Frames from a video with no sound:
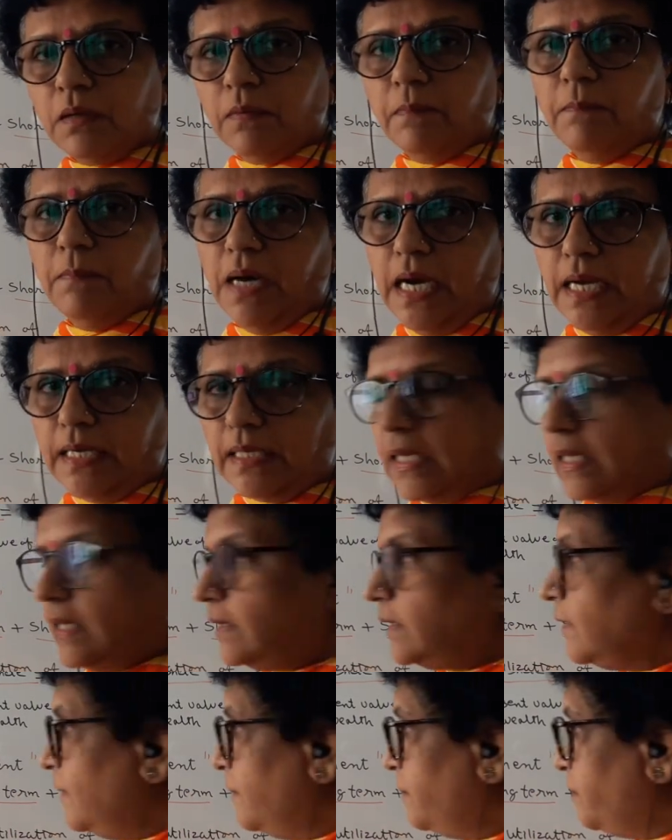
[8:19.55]

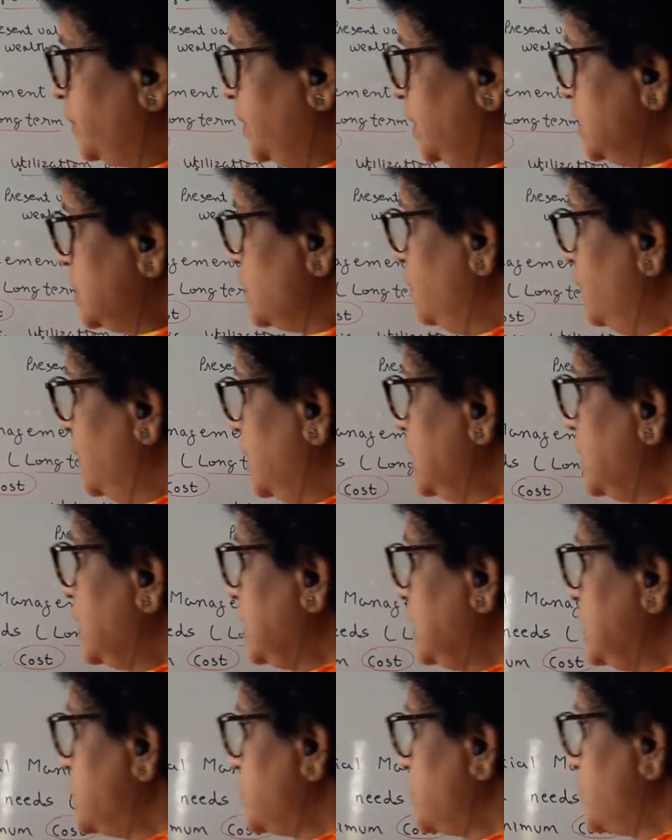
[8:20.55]
market. This
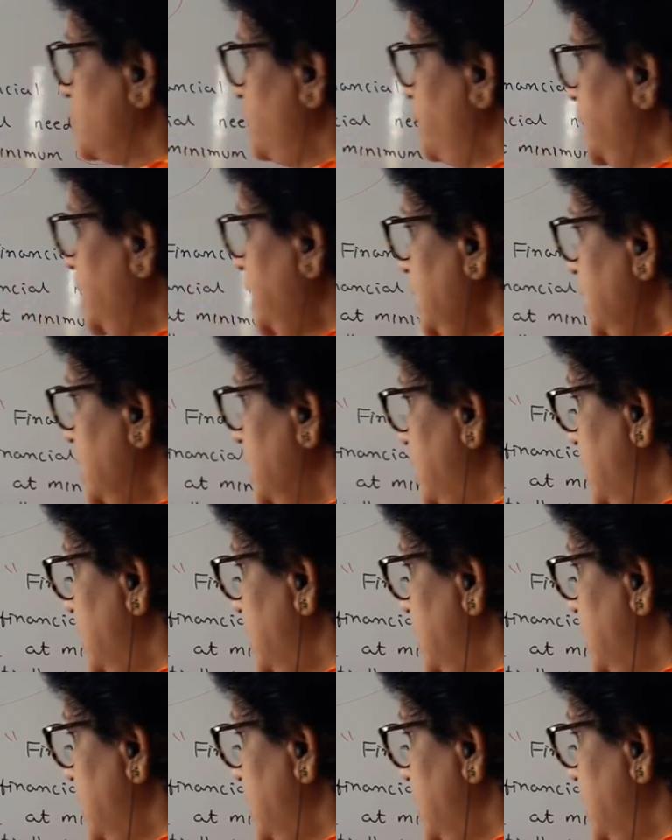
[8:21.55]
work is to be